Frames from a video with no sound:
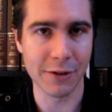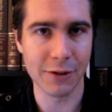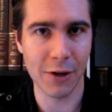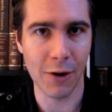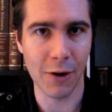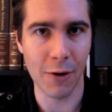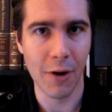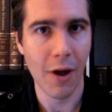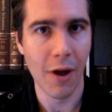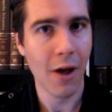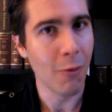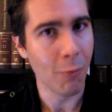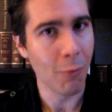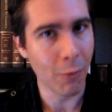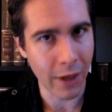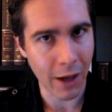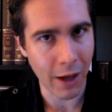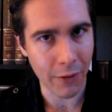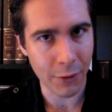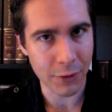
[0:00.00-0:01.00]
So,
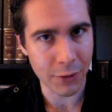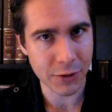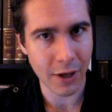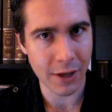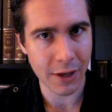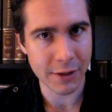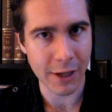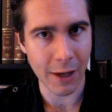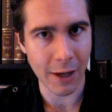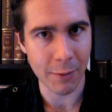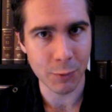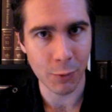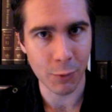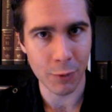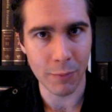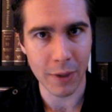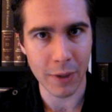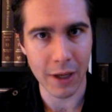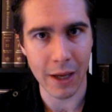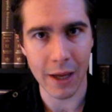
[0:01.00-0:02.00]
without those guys' help,
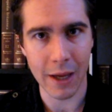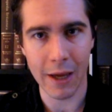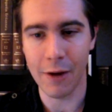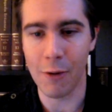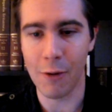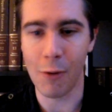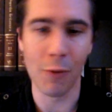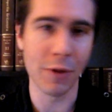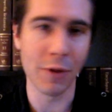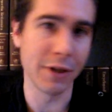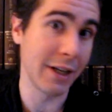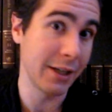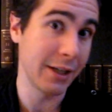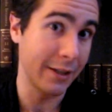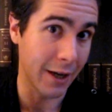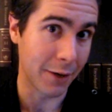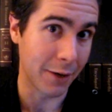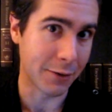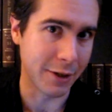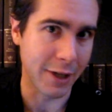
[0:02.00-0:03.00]
wouldn't be here. All the
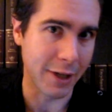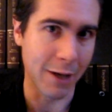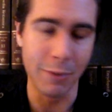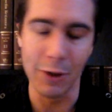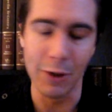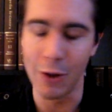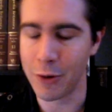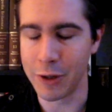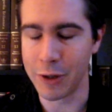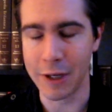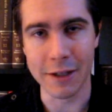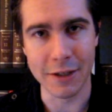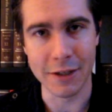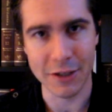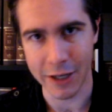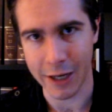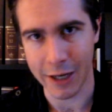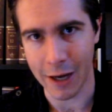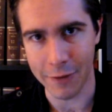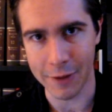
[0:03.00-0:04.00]
details are down below. You need to
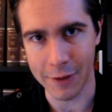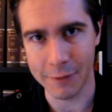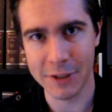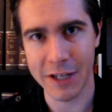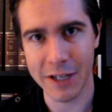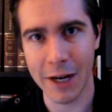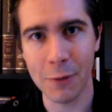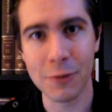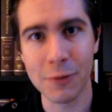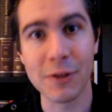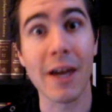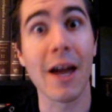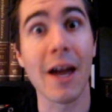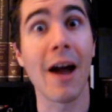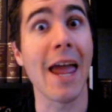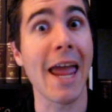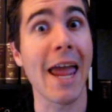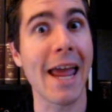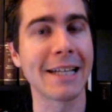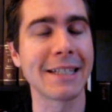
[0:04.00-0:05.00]
check out their channels, they
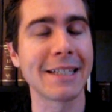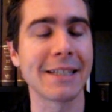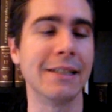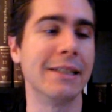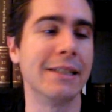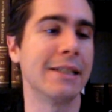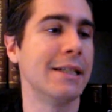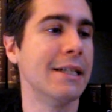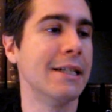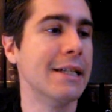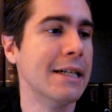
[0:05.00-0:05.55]
are excellent.